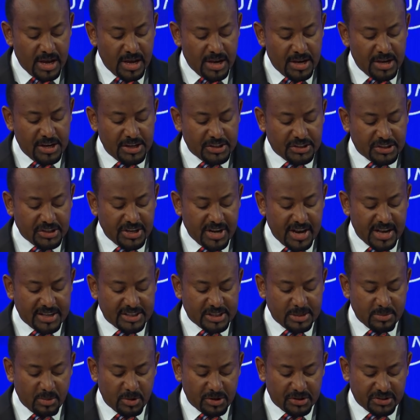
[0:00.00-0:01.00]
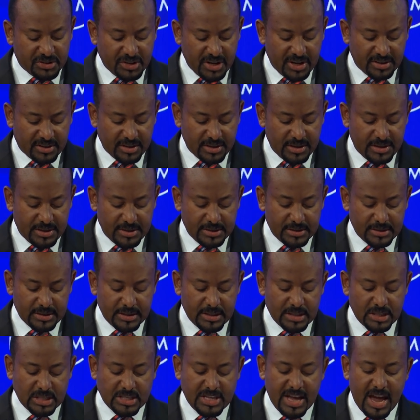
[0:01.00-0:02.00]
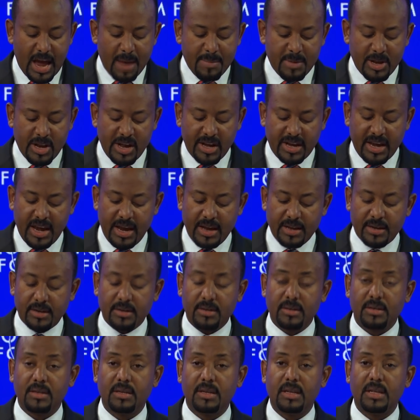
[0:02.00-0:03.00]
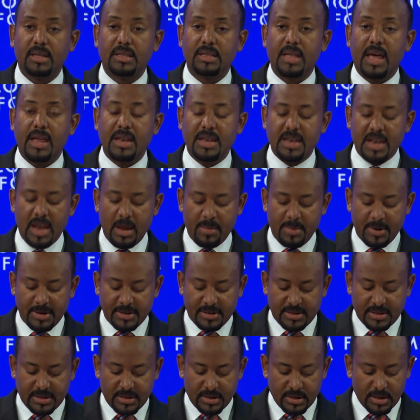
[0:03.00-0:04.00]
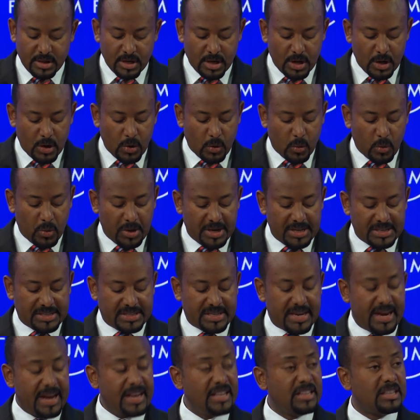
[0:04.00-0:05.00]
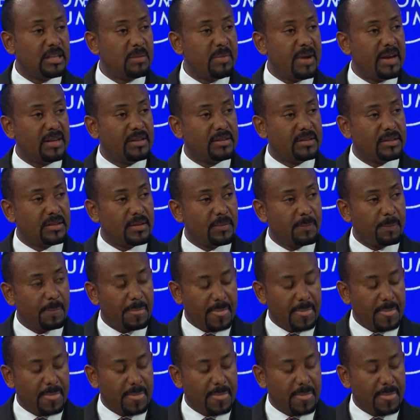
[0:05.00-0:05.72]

History has demonstrated time and again that neighbors with intimate,